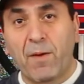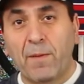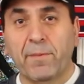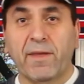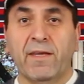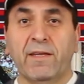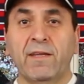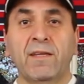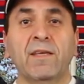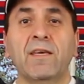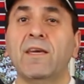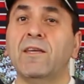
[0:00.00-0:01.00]
pumpkin
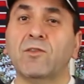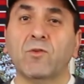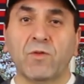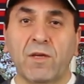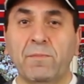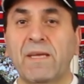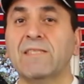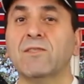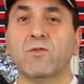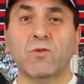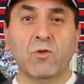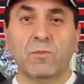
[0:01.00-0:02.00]
into the
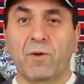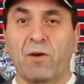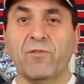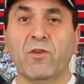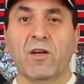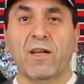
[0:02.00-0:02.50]
best soup of your